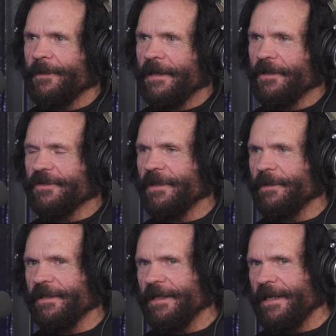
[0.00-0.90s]
I know
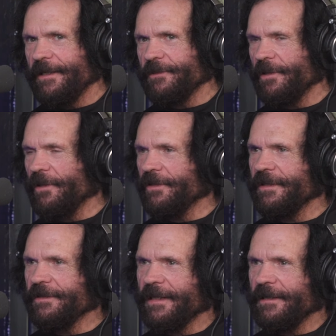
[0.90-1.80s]
somebody that has one of those
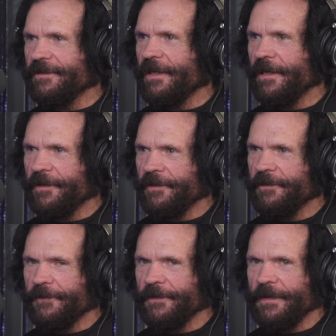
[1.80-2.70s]
that has
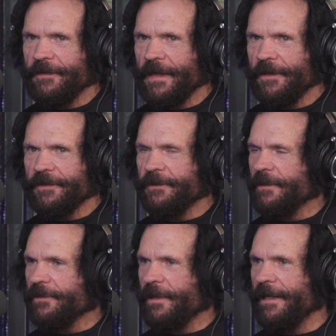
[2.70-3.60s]
150,000
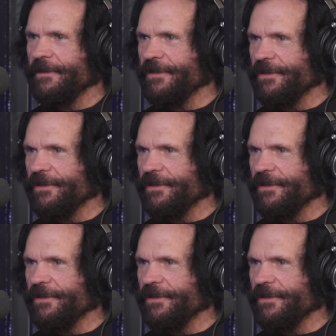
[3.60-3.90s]
subscribers,